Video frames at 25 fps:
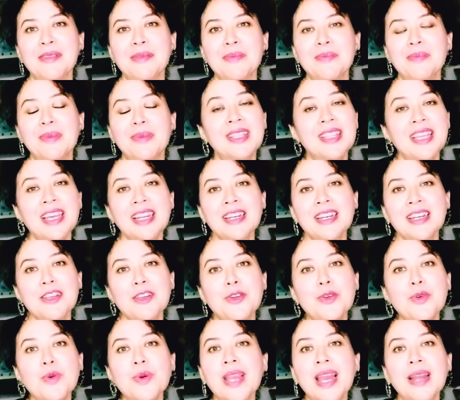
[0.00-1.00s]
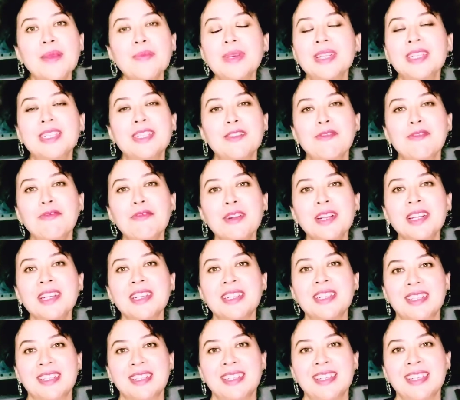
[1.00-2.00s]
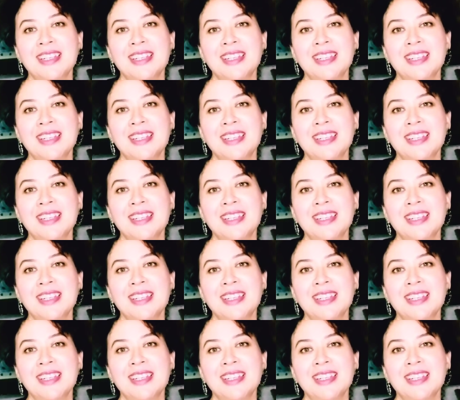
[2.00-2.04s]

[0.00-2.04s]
But then you can be different.